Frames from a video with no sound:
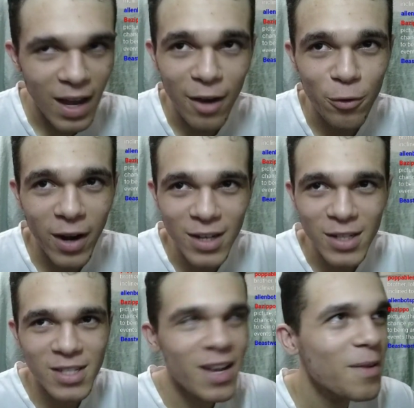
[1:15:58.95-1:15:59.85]
I forgot
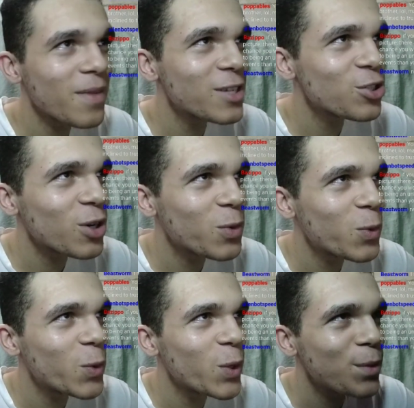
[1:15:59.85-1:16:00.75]
his name. That's not
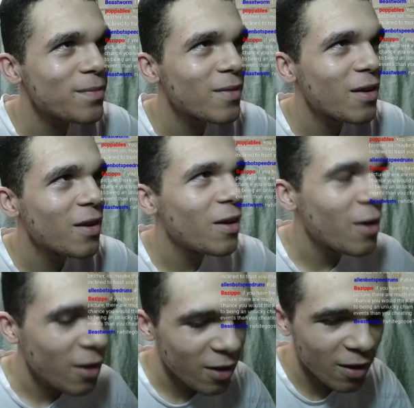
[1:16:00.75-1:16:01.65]
cool, dude.
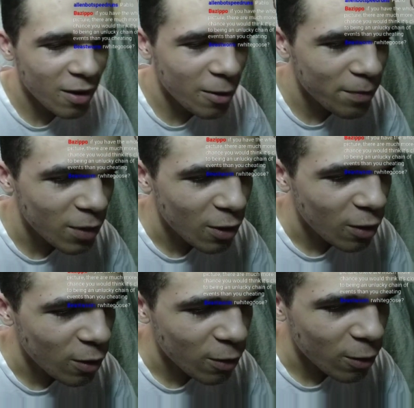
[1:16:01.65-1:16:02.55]
Okay, um,
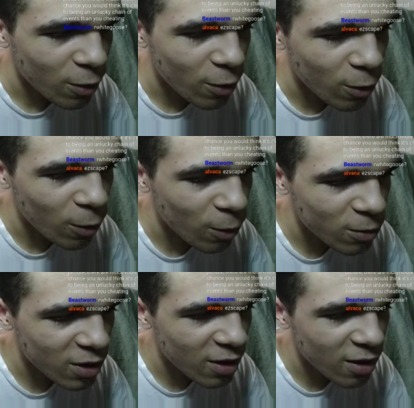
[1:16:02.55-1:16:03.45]

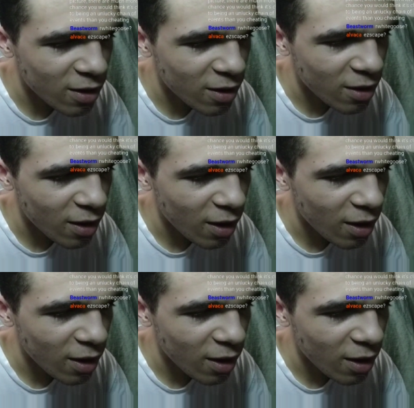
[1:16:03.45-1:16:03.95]
Golden